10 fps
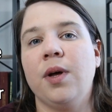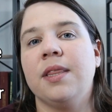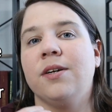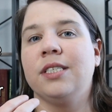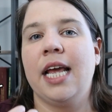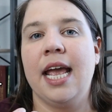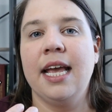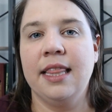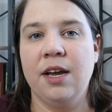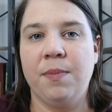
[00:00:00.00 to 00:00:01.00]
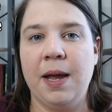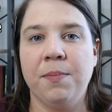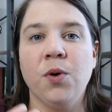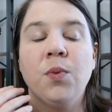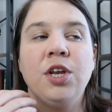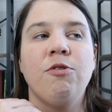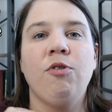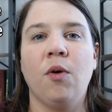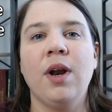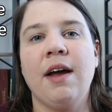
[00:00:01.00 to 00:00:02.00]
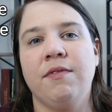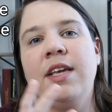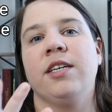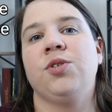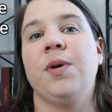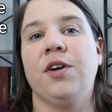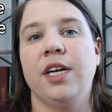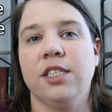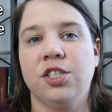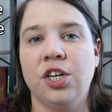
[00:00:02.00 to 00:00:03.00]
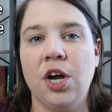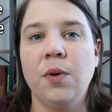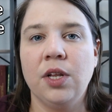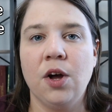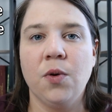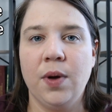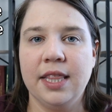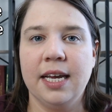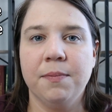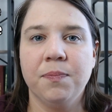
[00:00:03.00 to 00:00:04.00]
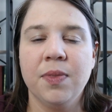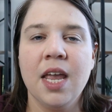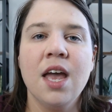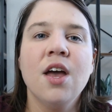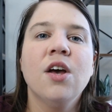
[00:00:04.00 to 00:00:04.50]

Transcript: what they're saying in their paper when you don't have the experience to go along with it.